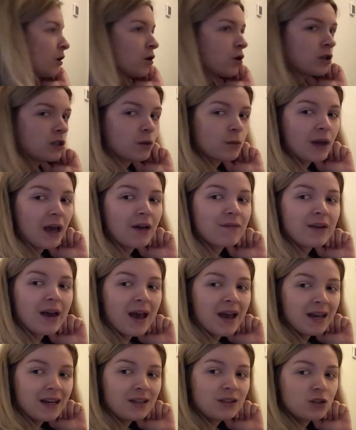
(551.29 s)
So we have
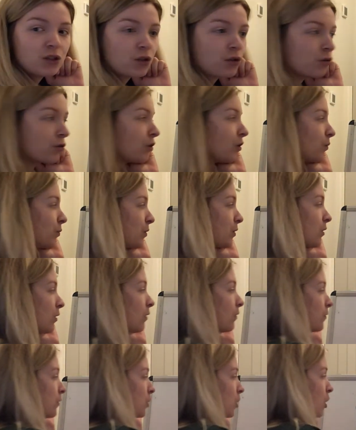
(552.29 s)
8 groups
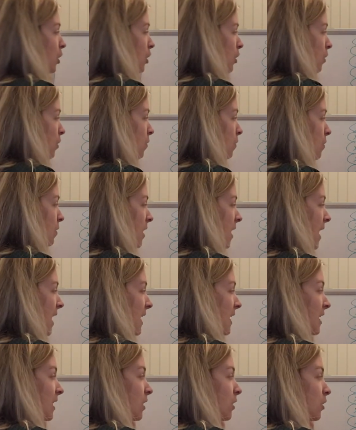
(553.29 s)
of 2,
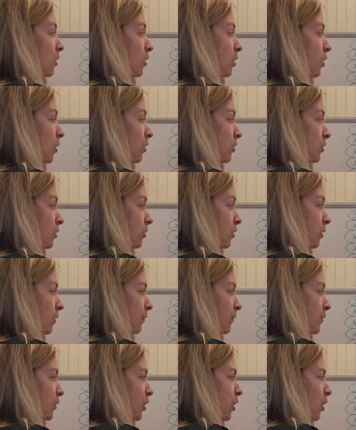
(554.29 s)
8 lots
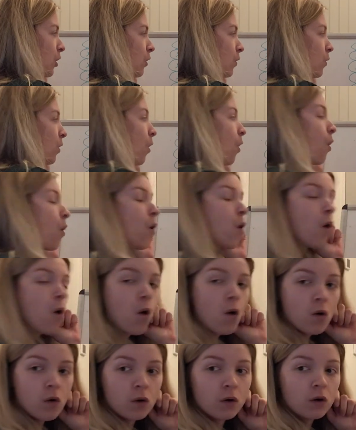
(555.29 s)
of 2,
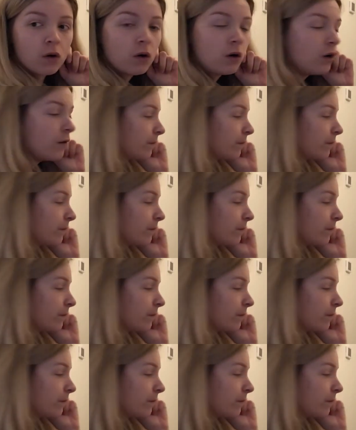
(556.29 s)
or